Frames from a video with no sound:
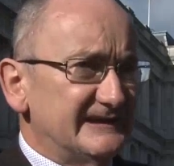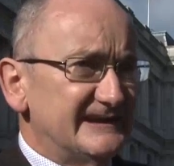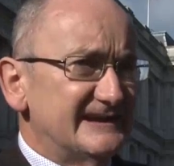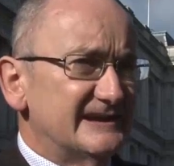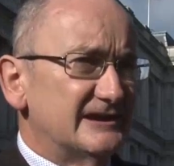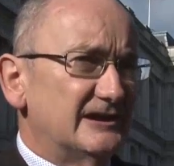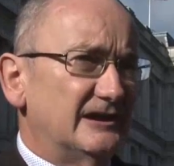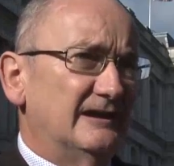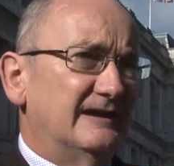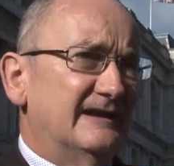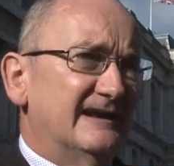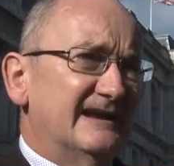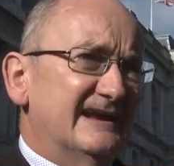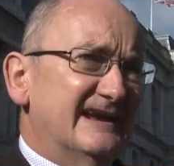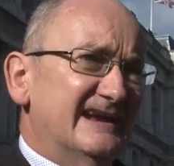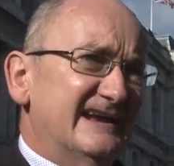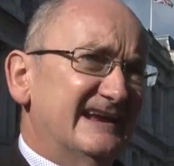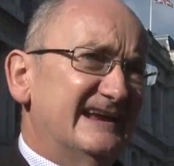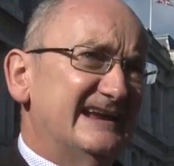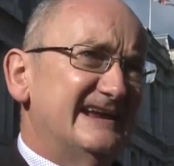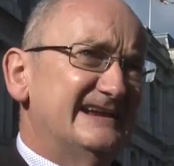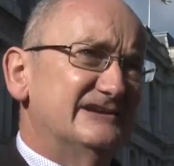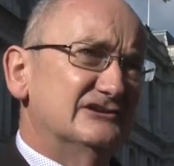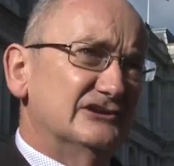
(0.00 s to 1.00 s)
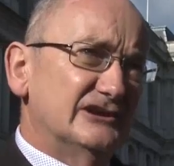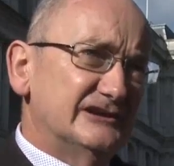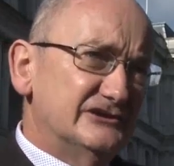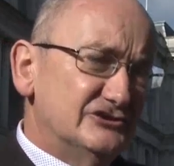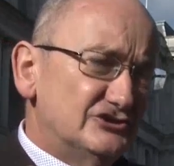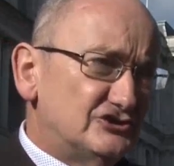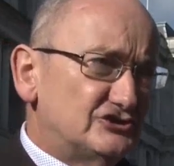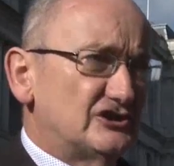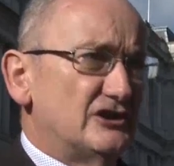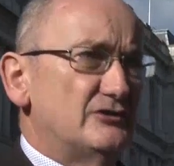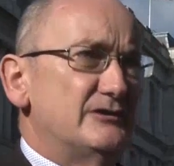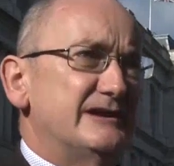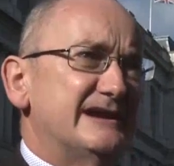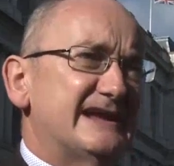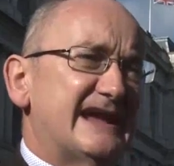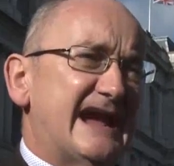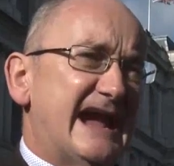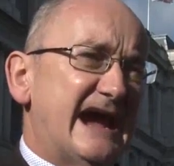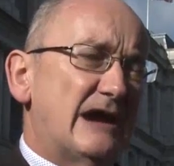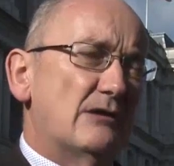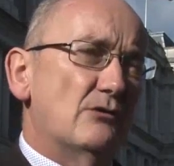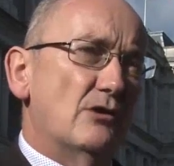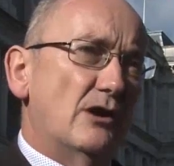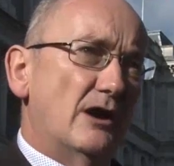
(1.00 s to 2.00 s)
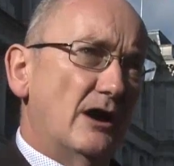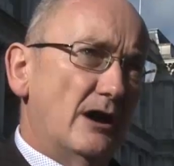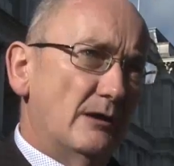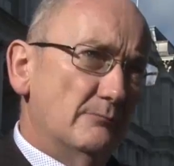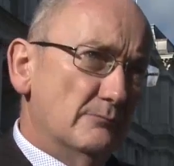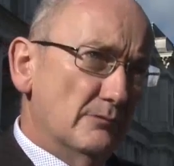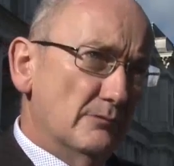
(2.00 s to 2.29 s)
here in showing how a